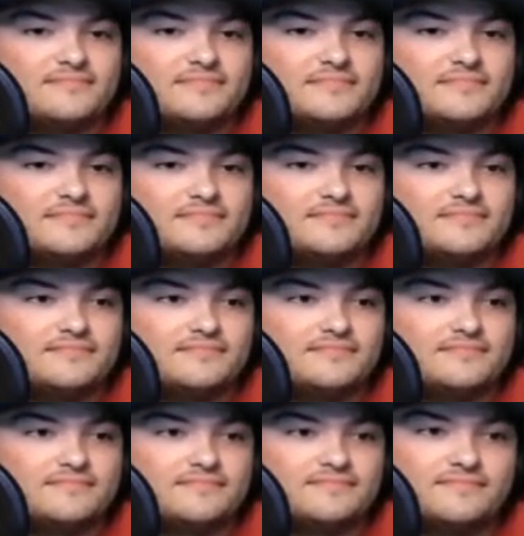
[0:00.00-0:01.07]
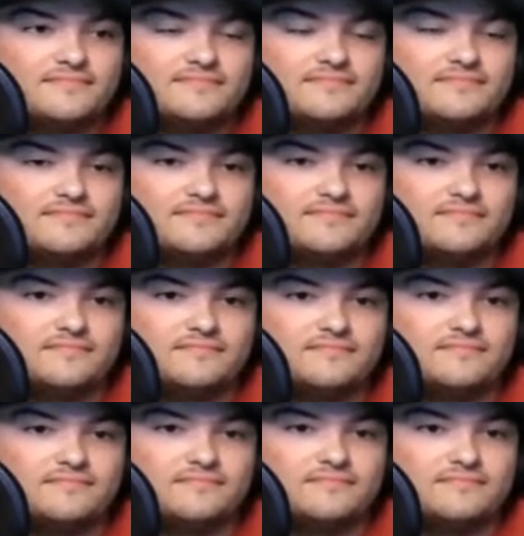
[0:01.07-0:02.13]

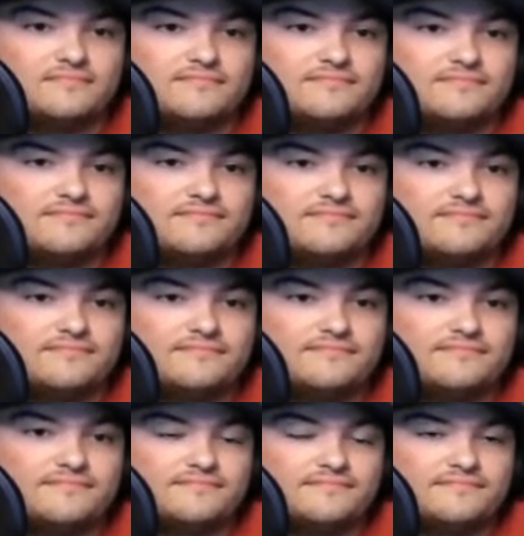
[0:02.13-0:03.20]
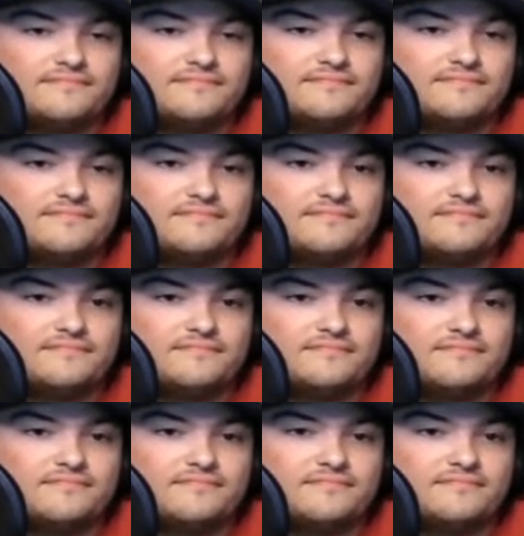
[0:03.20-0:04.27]

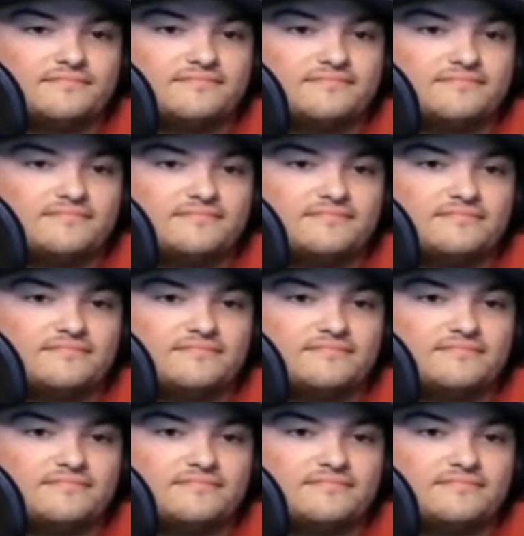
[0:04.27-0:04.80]
(silent)